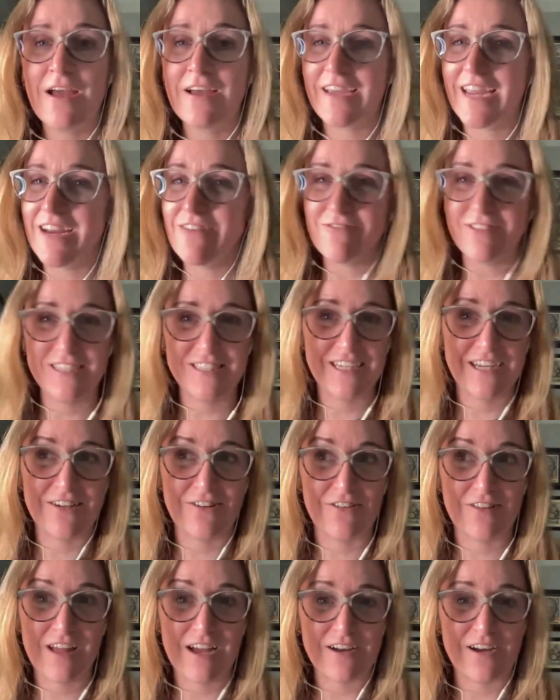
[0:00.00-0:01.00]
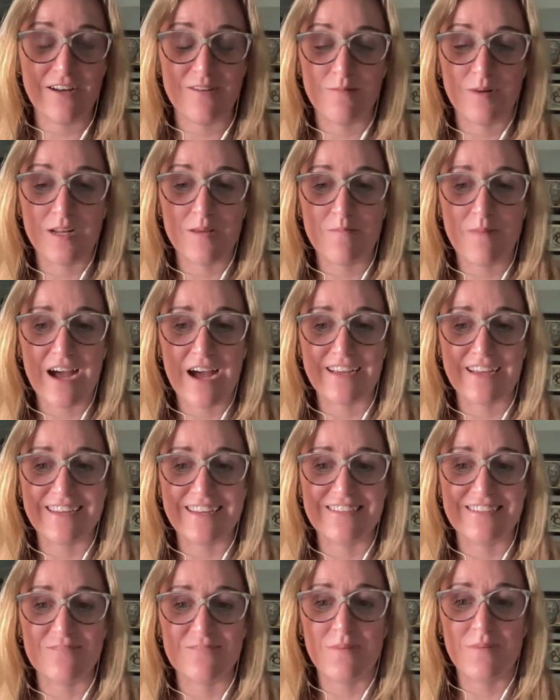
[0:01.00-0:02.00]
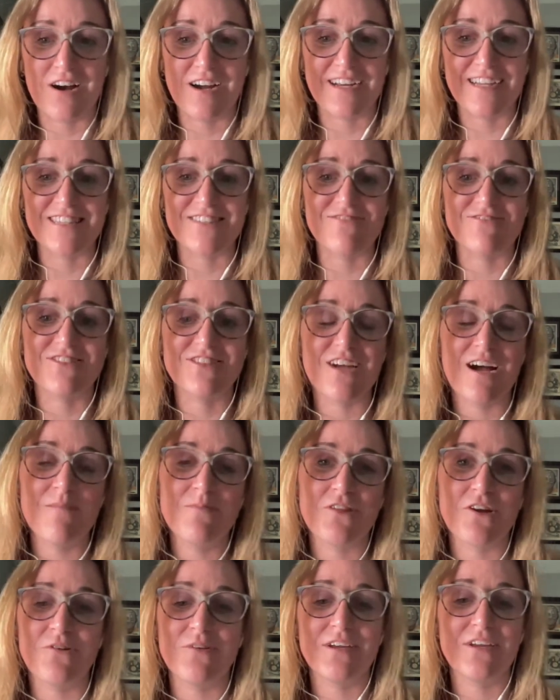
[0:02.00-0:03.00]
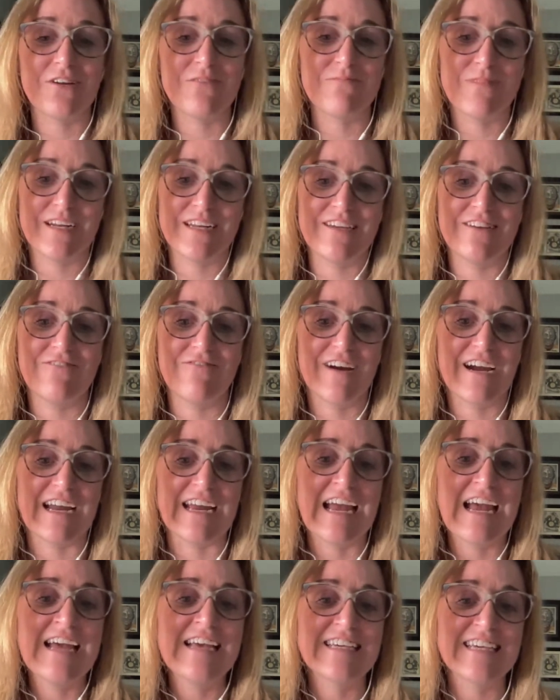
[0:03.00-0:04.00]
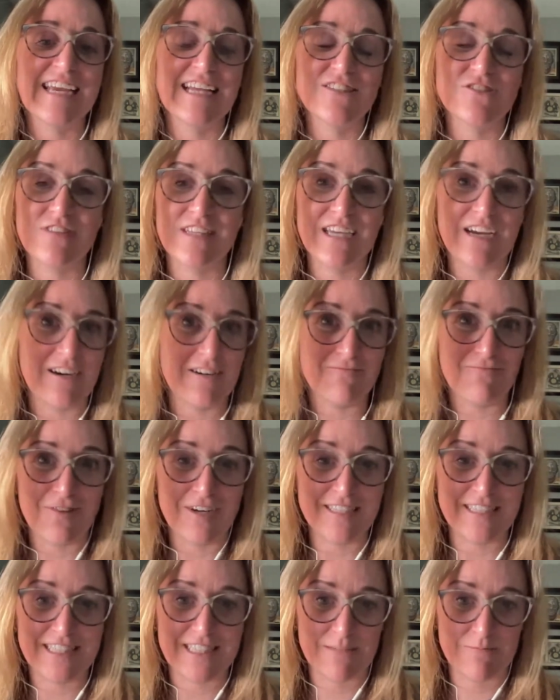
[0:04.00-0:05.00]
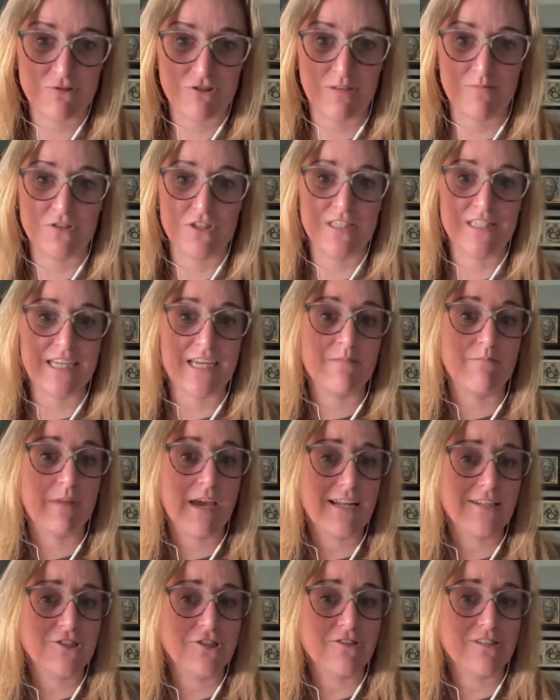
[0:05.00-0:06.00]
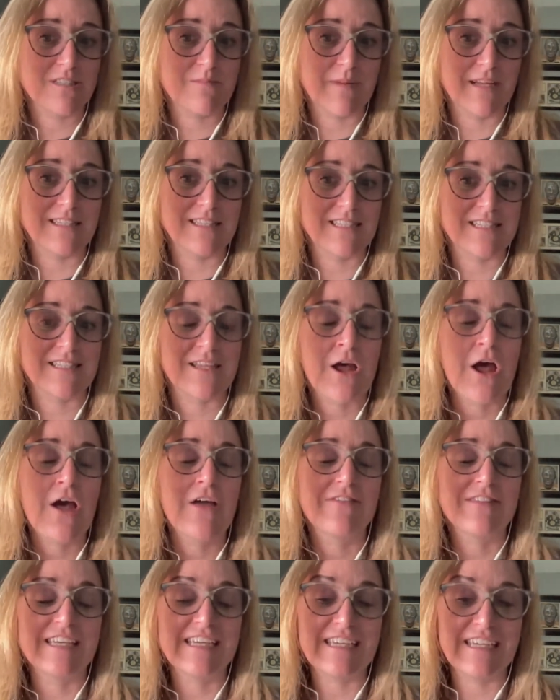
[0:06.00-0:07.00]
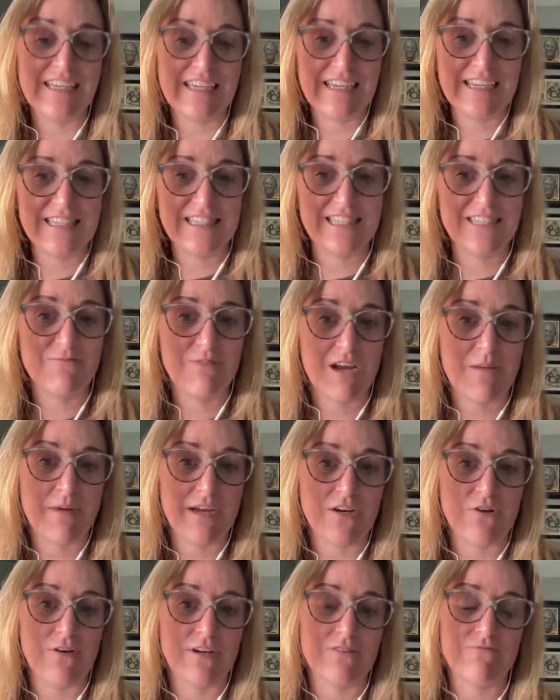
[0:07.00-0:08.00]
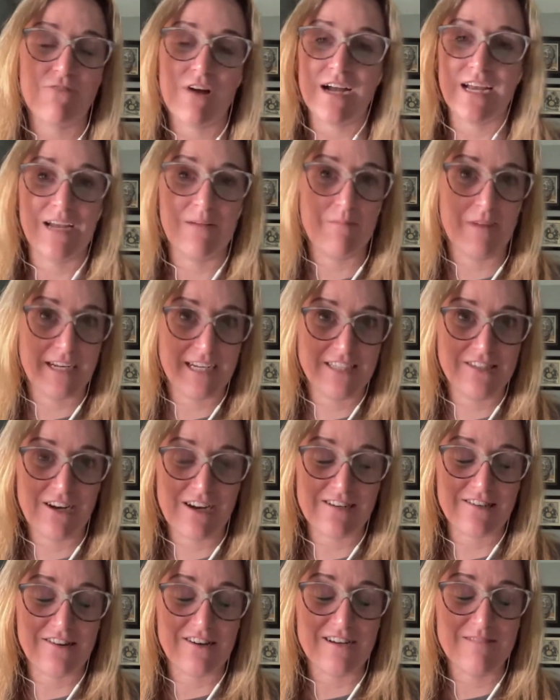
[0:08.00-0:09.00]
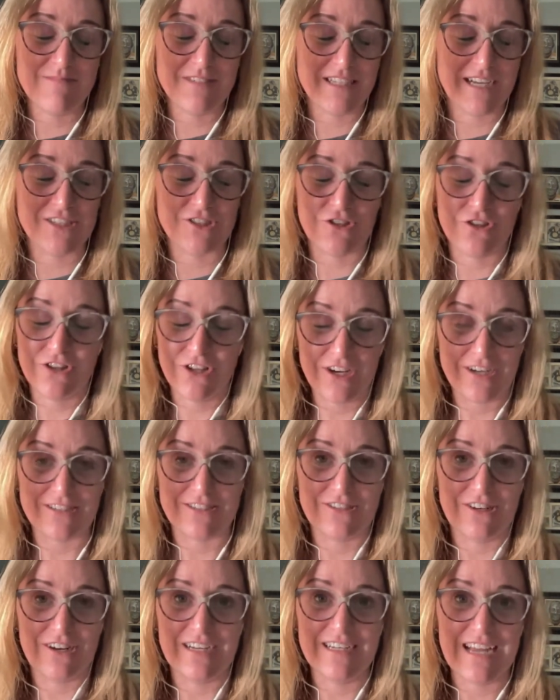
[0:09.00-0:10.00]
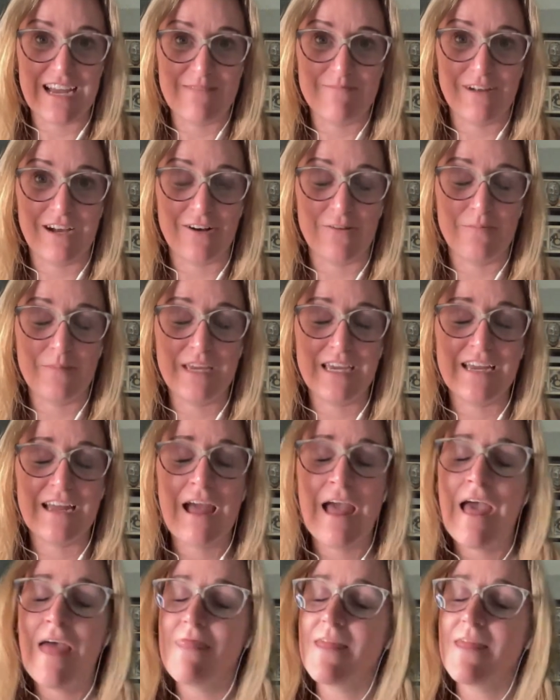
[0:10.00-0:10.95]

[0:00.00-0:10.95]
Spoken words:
Can't really say no to that kind of money back in your pocket. So stop throwing your money away. Cancel the unwanted subscriptions and manage your expenses the easy way by going to rocketmoney.com/lockedonMLB.